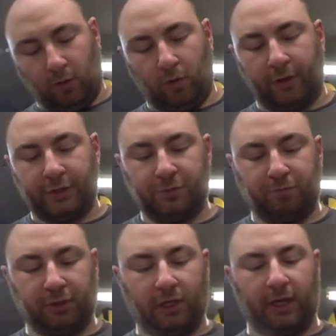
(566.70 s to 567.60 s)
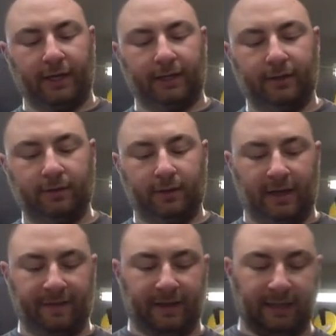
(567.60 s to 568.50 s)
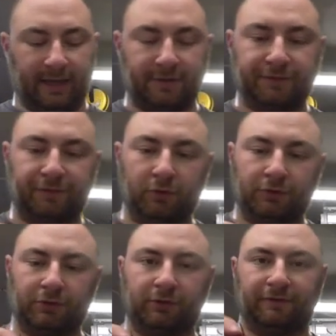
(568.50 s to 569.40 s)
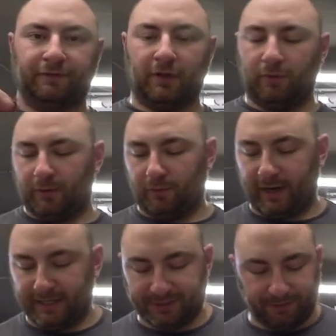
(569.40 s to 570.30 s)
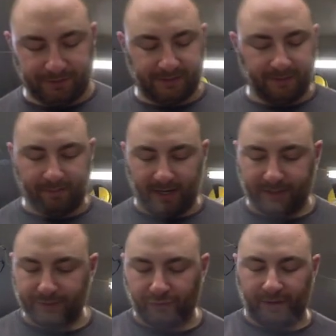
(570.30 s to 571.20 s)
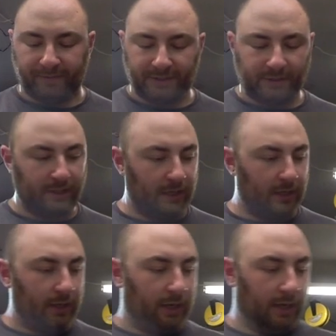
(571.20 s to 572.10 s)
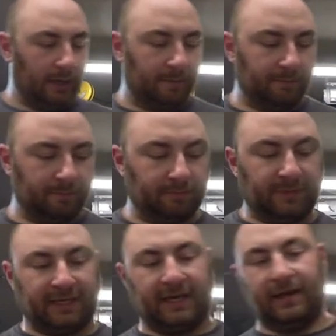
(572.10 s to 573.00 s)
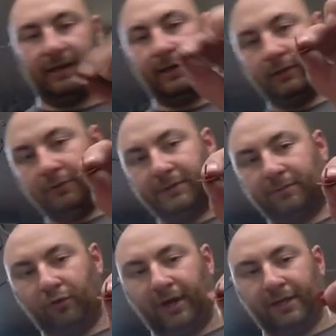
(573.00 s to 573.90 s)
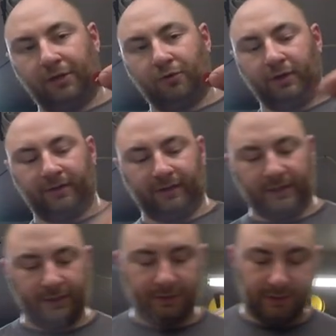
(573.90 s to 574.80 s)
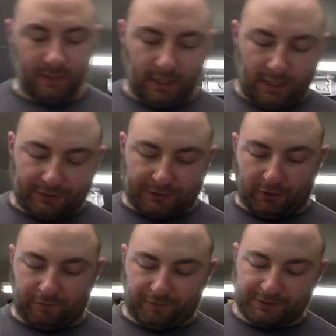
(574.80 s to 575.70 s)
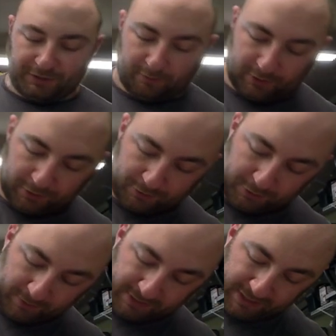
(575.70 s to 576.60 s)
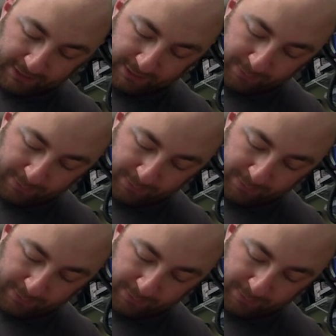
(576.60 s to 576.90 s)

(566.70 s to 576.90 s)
orange plug that allows fuel to only flow one way. As you can see, mine is ripped. The kit includes a brand new one of these. So first thing you want to do is you want to take